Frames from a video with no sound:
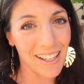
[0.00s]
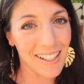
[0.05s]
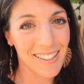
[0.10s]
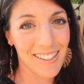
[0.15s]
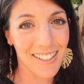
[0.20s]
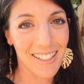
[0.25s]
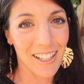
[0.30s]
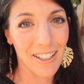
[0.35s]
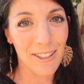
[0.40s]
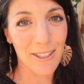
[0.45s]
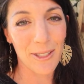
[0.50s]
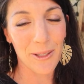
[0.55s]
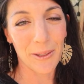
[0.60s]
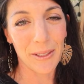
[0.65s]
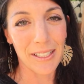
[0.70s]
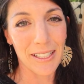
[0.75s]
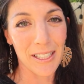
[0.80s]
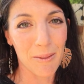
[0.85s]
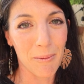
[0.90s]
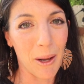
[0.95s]
likes to tell
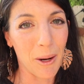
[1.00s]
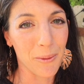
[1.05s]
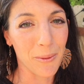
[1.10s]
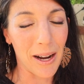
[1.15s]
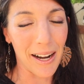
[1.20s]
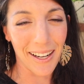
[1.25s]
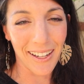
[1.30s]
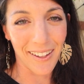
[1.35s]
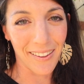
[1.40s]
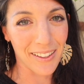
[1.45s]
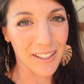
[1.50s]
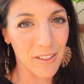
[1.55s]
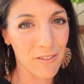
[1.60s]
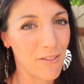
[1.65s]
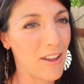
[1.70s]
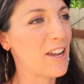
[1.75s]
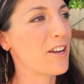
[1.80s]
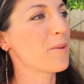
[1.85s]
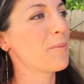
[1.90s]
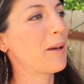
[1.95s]
stories about riding on the
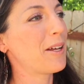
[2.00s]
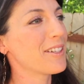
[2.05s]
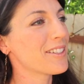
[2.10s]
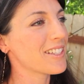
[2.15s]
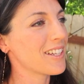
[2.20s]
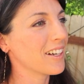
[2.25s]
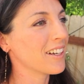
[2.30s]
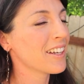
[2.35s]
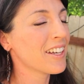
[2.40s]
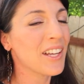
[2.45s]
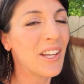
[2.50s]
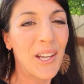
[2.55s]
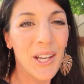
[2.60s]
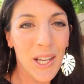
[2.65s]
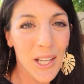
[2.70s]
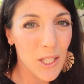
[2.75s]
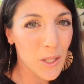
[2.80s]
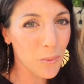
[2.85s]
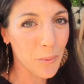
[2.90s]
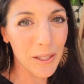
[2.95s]
conveyor belts and
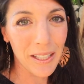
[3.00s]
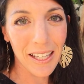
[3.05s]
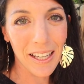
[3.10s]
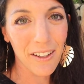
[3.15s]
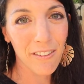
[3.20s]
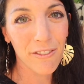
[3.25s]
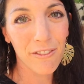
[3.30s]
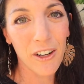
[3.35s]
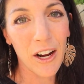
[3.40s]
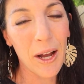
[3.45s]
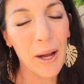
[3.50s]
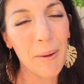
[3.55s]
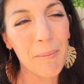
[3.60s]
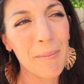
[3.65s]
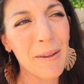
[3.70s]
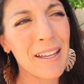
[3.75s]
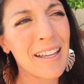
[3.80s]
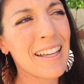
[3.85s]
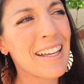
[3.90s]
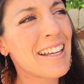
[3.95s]
swinging
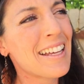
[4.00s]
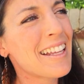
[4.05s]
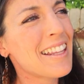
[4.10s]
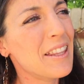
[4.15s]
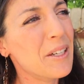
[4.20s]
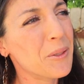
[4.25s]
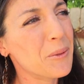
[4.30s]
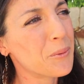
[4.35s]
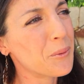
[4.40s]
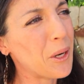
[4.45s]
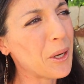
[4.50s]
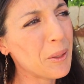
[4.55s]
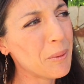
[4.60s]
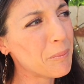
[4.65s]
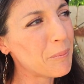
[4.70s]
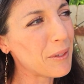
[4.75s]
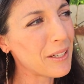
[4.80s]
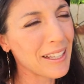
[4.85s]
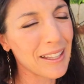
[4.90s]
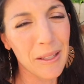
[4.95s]
from the
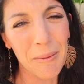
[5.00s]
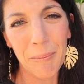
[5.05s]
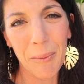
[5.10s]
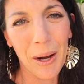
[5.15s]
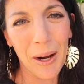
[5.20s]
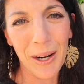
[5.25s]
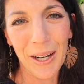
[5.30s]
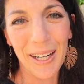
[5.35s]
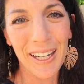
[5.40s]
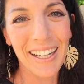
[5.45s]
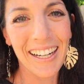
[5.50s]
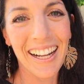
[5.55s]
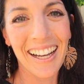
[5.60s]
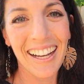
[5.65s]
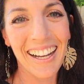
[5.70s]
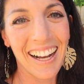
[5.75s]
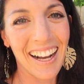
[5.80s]
rope in the barn.